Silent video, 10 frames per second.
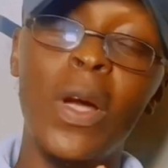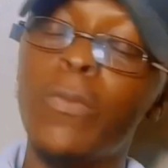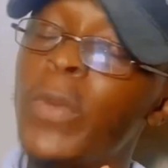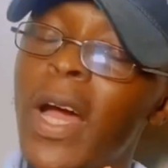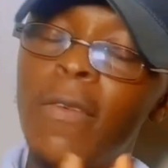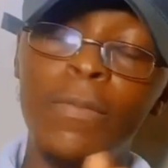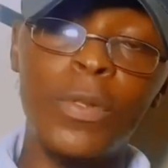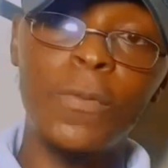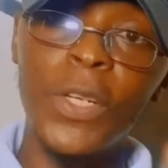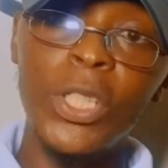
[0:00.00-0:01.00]
We have
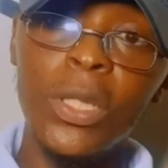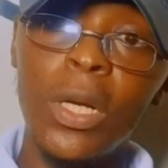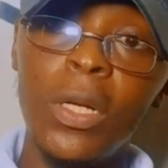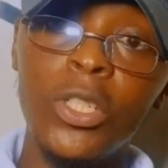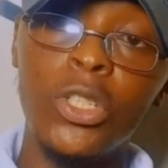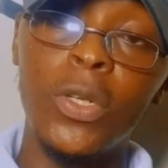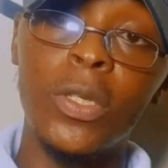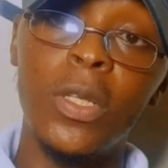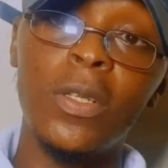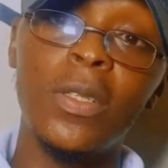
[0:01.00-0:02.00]
professional
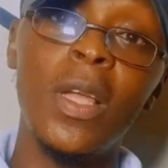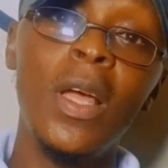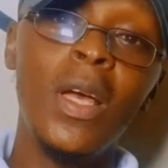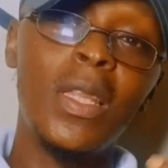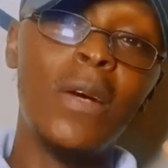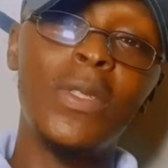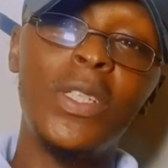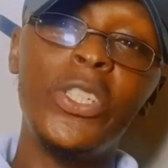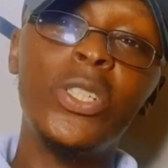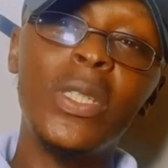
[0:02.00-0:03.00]
instructors that will
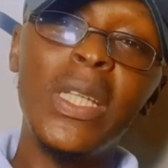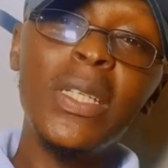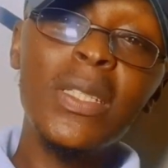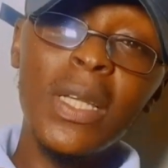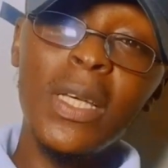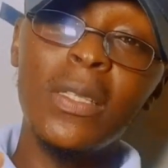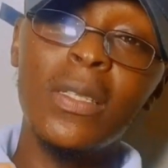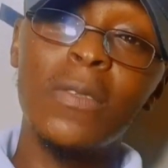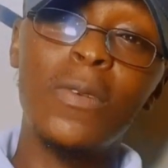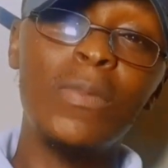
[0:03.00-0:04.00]
teach you these
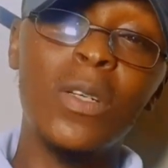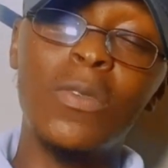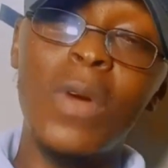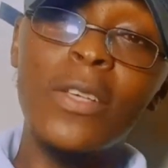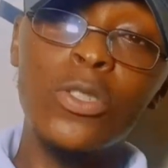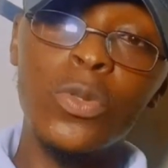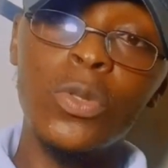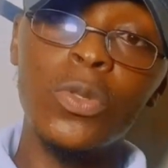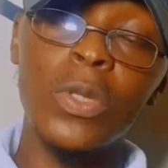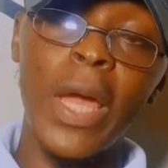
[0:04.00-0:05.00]
things from the
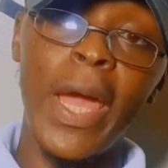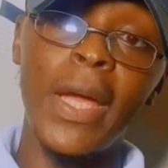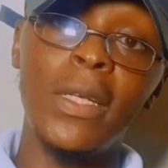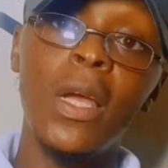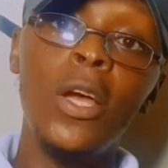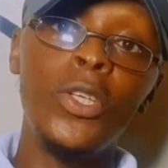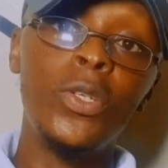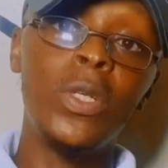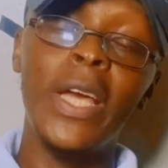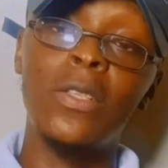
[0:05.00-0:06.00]
grassroots, and
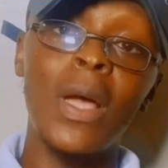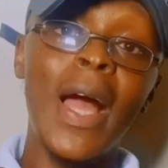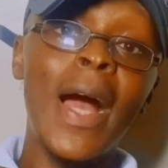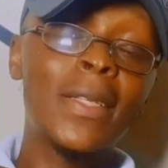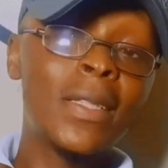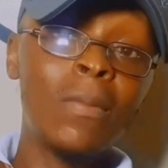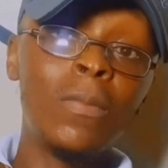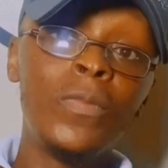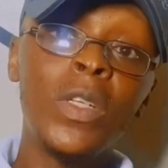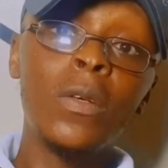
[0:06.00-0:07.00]
you get to ask
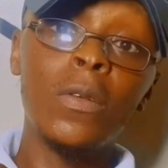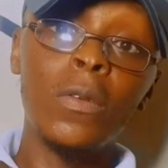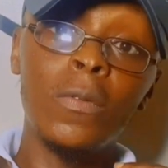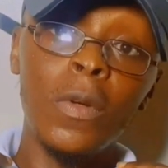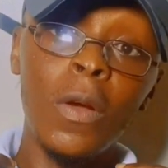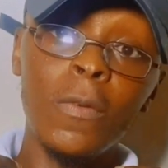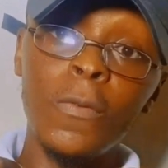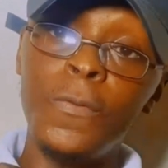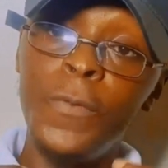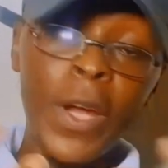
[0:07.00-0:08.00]
them
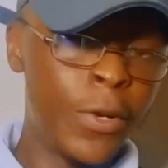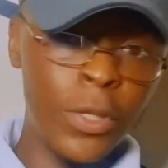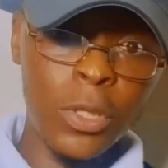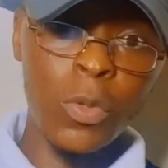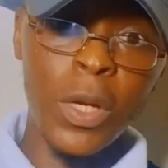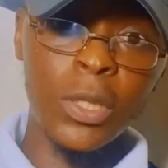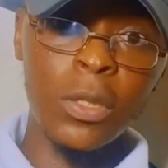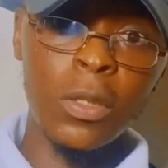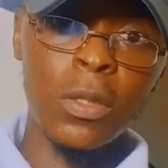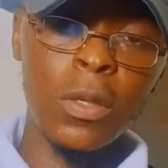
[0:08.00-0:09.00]
various
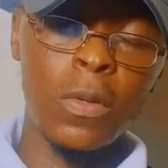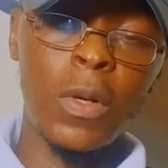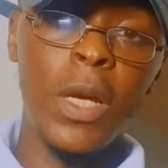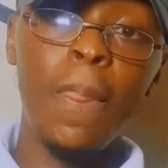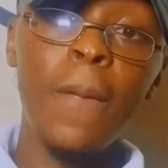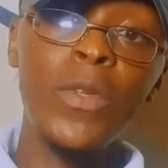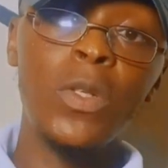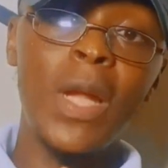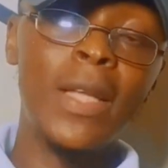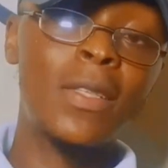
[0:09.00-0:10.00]
questions. All right,
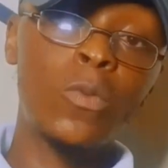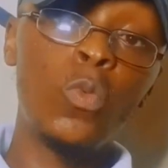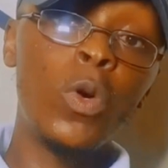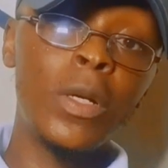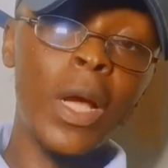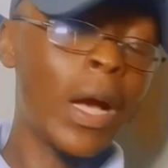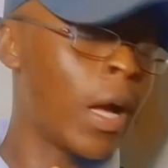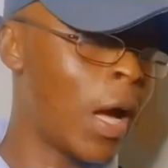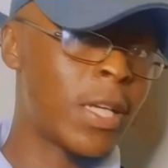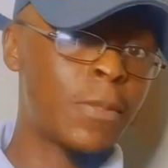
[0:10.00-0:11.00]
so that's one
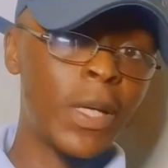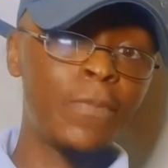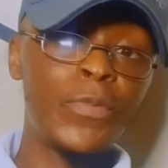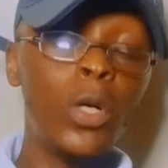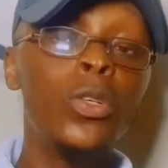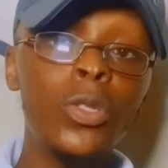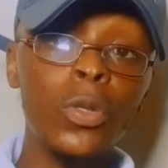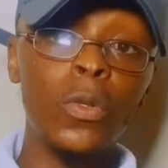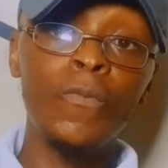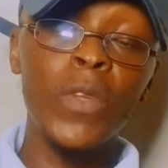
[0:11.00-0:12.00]
aspect.
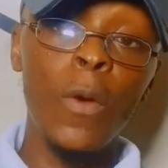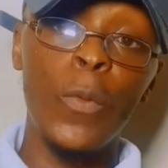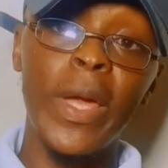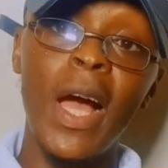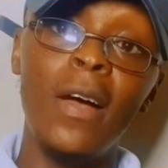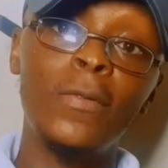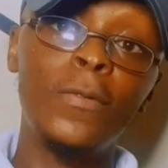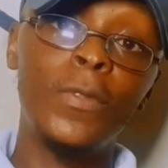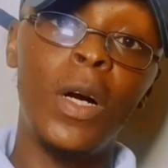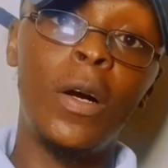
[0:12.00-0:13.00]
Also, we have